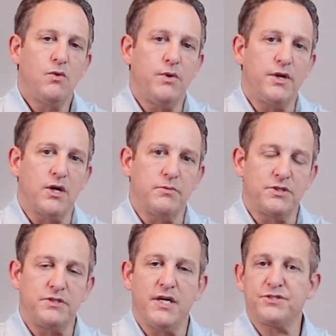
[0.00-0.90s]
when it comes
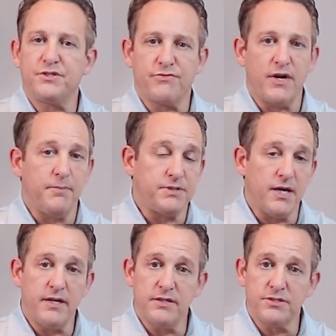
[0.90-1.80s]
to testing for
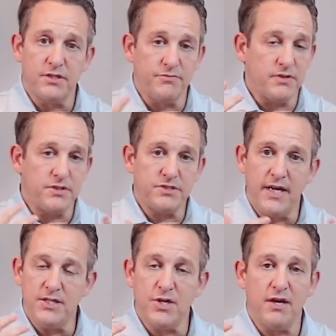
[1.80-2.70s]
hepatitis, syphilis,
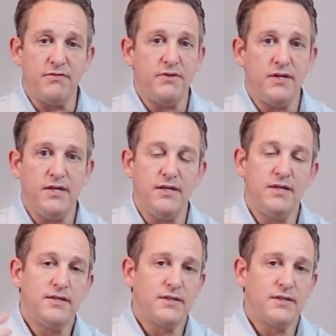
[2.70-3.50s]
HIV,